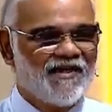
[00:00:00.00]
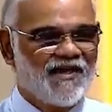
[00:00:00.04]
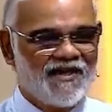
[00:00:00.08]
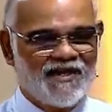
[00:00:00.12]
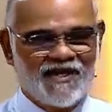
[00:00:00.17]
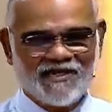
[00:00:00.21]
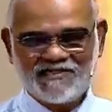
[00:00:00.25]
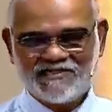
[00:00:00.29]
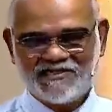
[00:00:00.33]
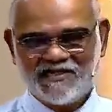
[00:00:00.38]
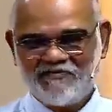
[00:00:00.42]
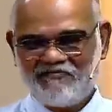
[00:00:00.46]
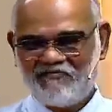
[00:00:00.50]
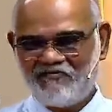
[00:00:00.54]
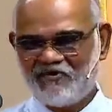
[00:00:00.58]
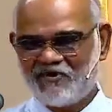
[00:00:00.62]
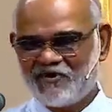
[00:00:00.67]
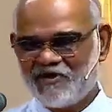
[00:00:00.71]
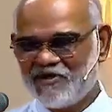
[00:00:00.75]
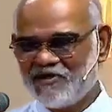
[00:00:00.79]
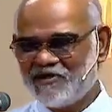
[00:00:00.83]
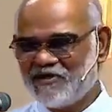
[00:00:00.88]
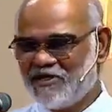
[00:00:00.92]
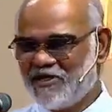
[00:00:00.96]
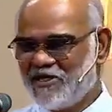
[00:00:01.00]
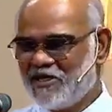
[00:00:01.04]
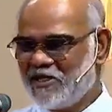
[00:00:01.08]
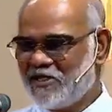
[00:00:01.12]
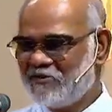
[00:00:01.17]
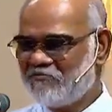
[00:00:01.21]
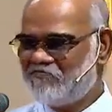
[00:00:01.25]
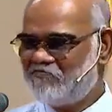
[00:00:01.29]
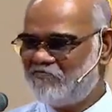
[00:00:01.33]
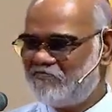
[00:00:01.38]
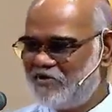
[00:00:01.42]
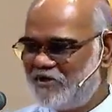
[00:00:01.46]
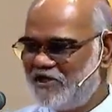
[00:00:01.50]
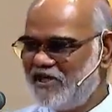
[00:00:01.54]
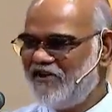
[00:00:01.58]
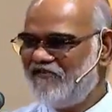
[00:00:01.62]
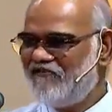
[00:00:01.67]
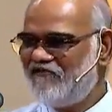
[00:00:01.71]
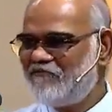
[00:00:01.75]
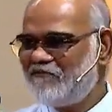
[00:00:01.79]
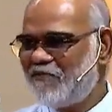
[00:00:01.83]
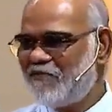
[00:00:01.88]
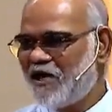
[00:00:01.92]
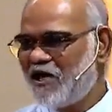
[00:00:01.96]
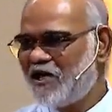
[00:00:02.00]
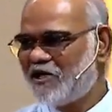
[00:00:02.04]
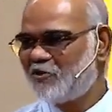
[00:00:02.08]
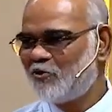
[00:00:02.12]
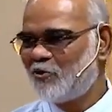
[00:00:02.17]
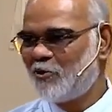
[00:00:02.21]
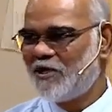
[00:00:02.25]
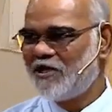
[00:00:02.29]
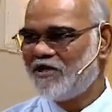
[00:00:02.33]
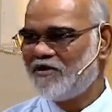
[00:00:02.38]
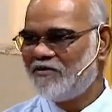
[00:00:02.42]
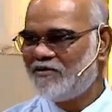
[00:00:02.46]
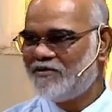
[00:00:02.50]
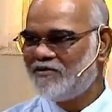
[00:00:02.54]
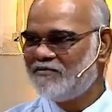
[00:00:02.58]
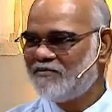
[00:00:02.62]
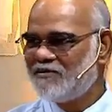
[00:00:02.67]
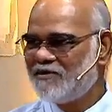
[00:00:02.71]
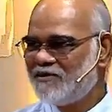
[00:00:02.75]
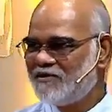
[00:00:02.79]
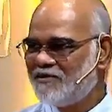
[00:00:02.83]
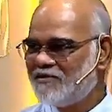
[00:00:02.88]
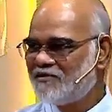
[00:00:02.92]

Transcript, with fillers: And except for a, a brief part when